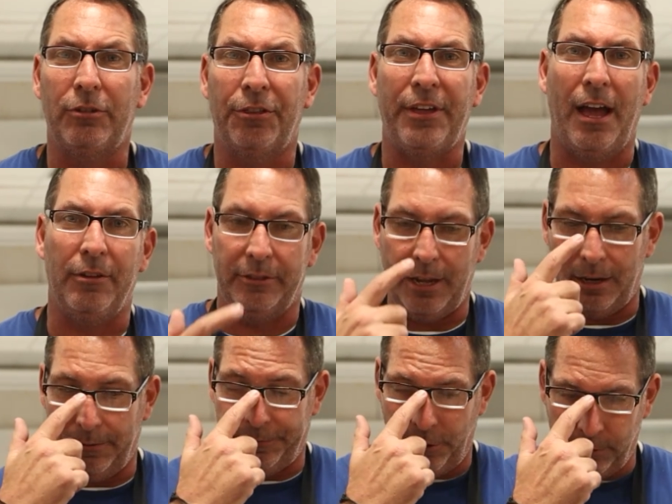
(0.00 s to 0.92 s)
there's a thousand
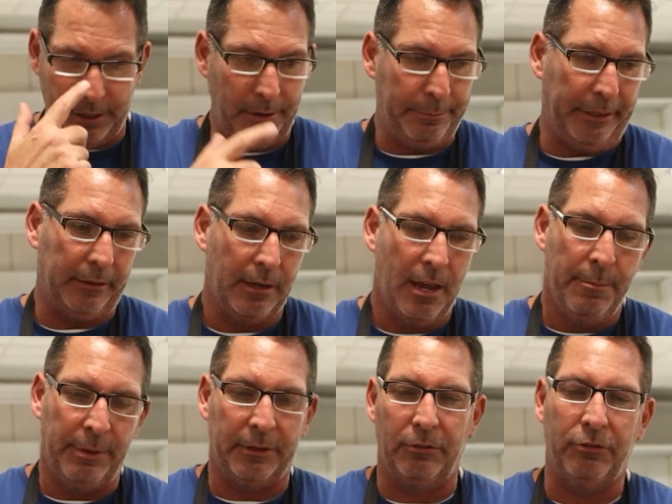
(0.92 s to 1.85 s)
dollar phone in it, but,
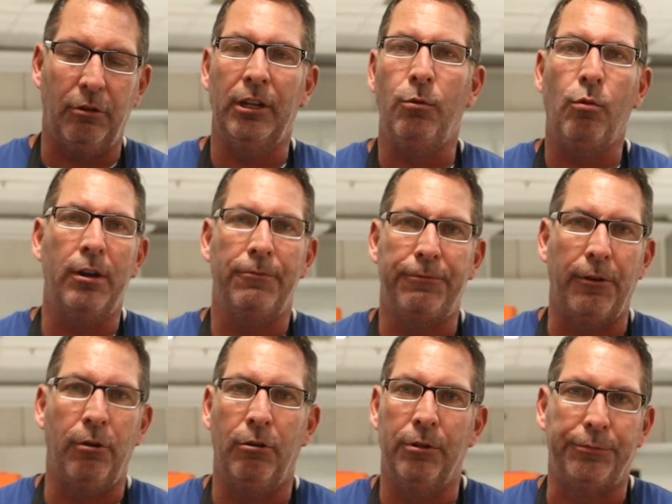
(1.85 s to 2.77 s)
but there's only one
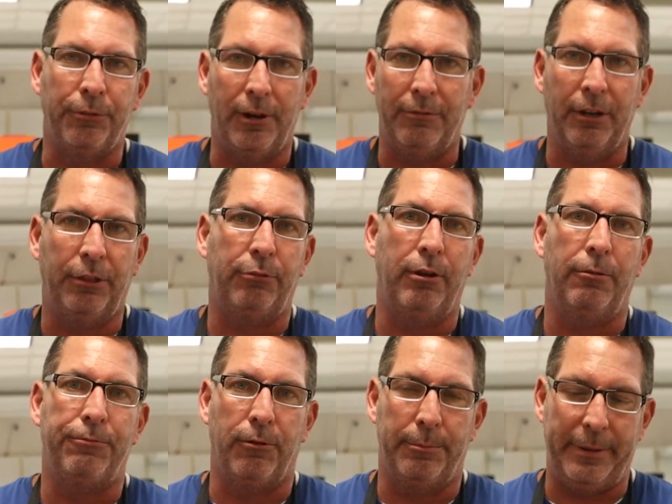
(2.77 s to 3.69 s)
phone for every three
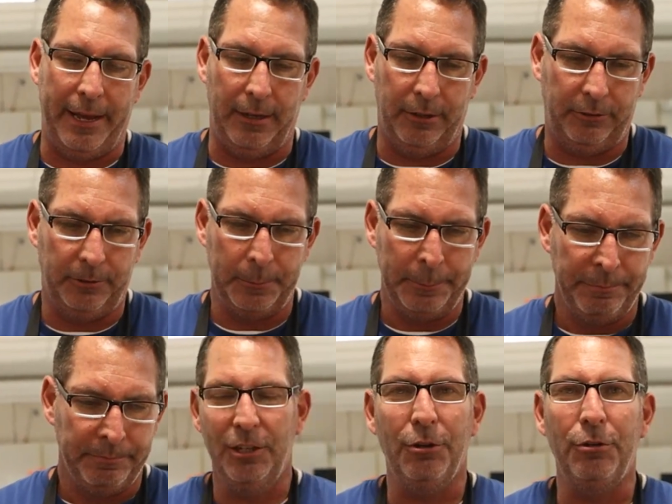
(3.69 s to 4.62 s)
or four pallets.
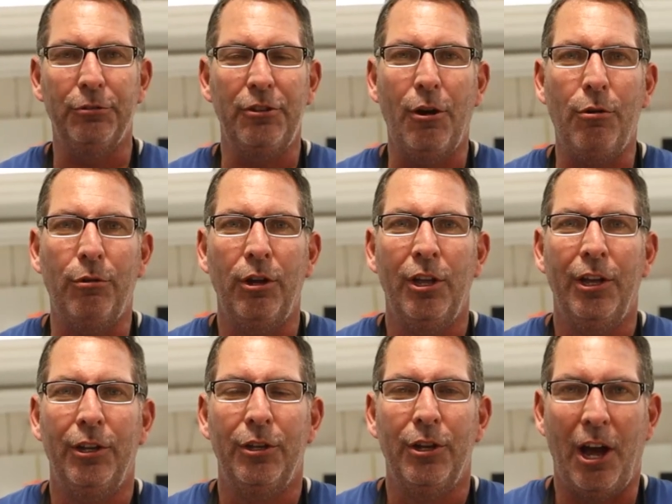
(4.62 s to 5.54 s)
You know, there's no one
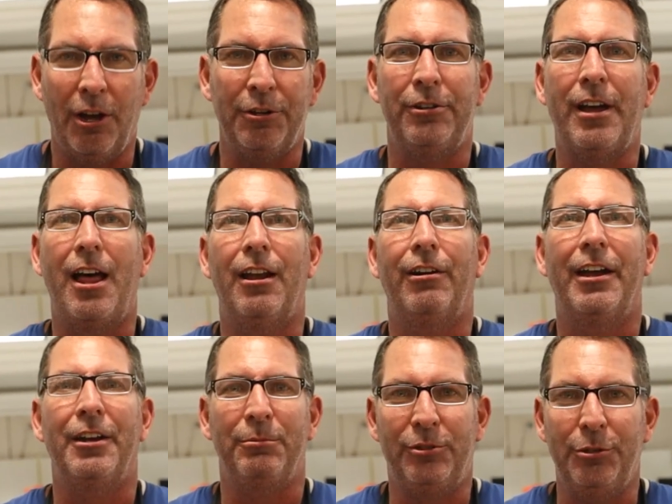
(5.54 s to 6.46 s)
hundred dollar
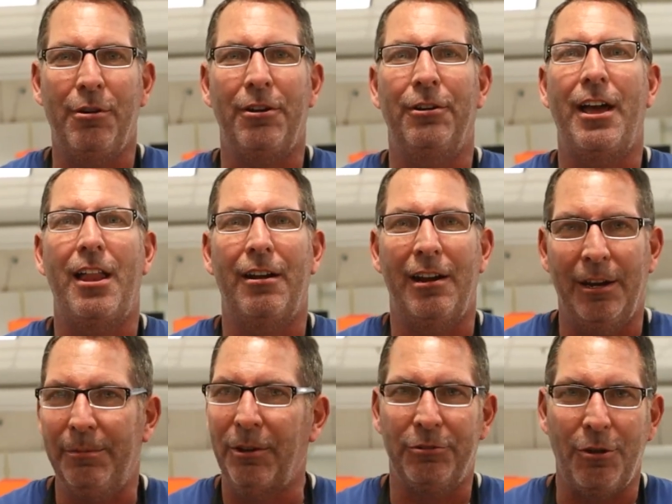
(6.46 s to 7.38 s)
item, two hundred dollar
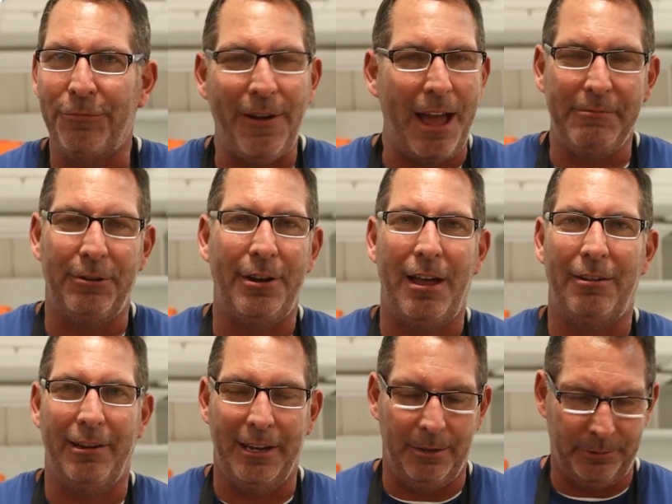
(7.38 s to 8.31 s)
item, there's no five hundred
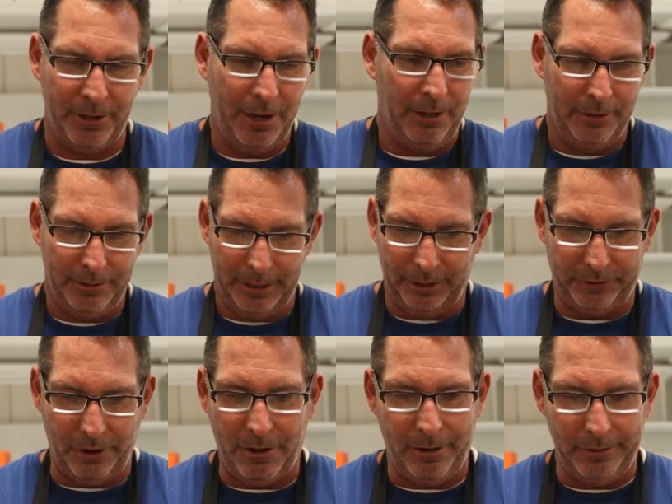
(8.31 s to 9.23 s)
dollar items.
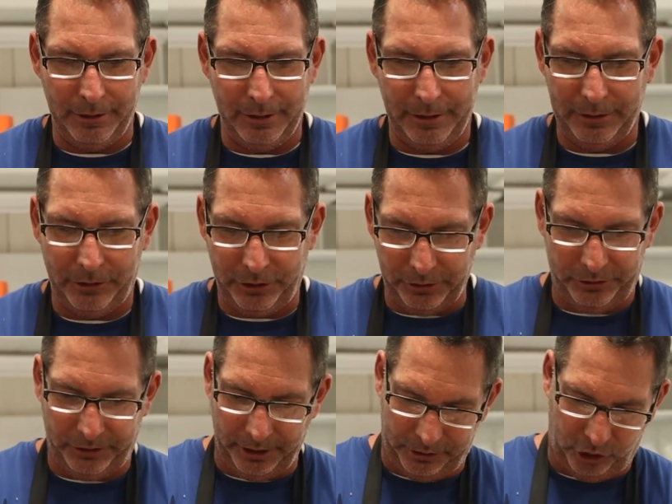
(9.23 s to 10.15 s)
It's all
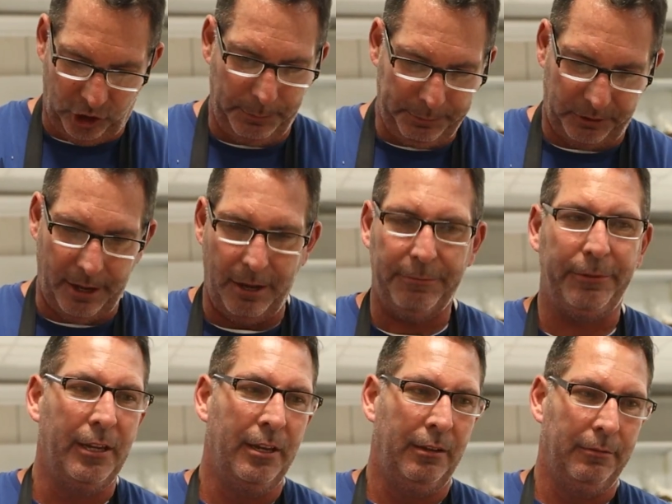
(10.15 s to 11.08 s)
just the cheap
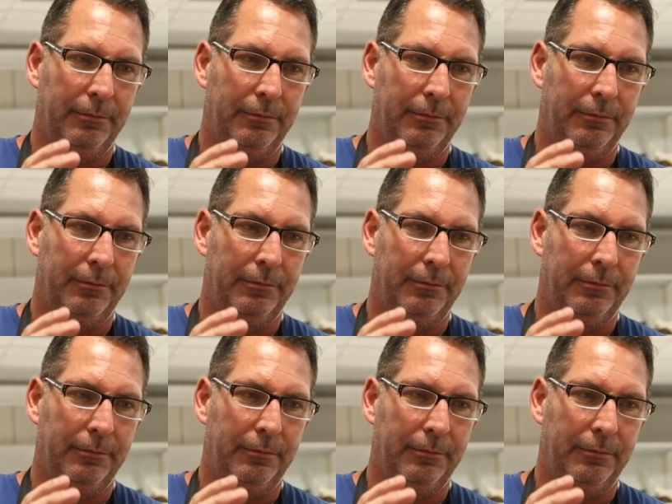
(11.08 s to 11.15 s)
stuff